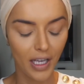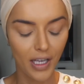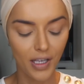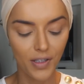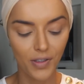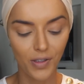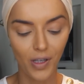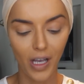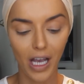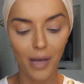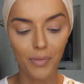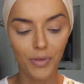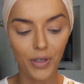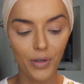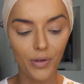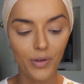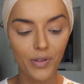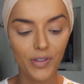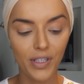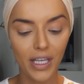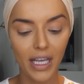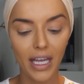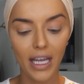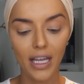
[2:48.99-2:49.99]
So I'm
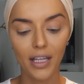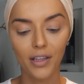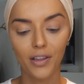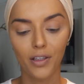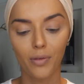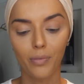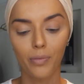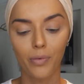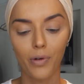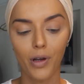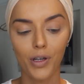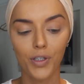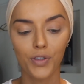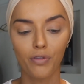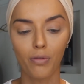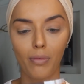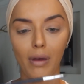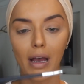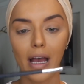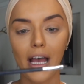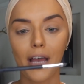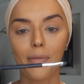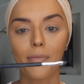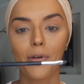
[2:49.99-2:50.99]
using the brush for
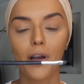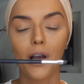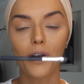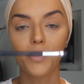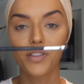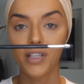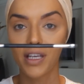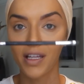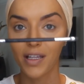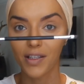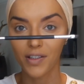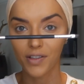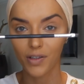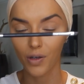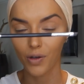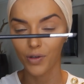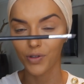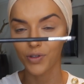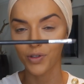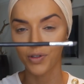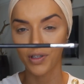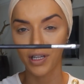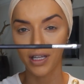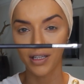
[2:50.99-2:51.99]
my eyebrows. It's
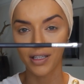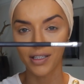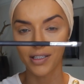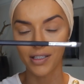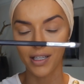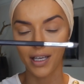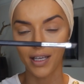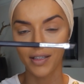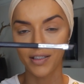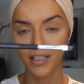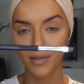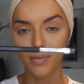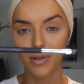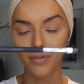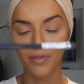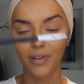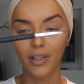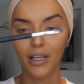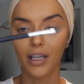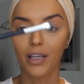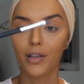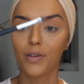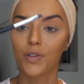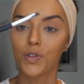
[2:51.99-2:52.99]
also the Anastasia
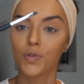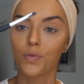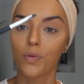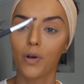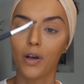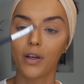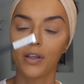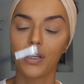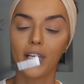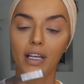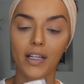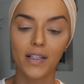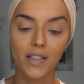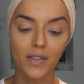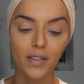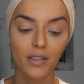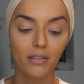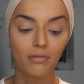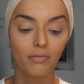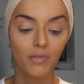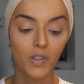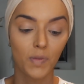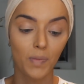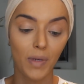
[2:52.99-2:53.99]
Beverly Hills one. It's
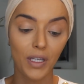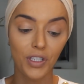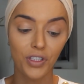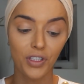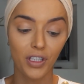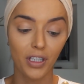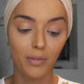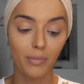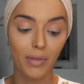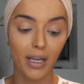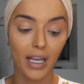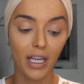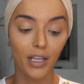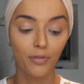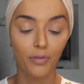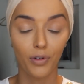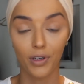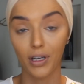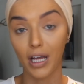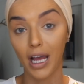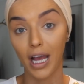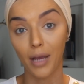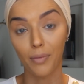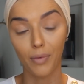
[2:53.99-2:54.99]
specially made for
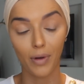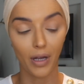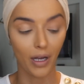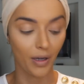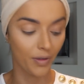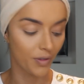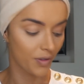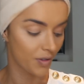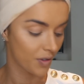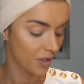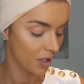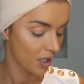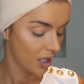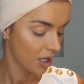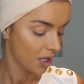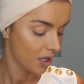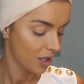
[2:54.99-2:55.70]
the eyebrows.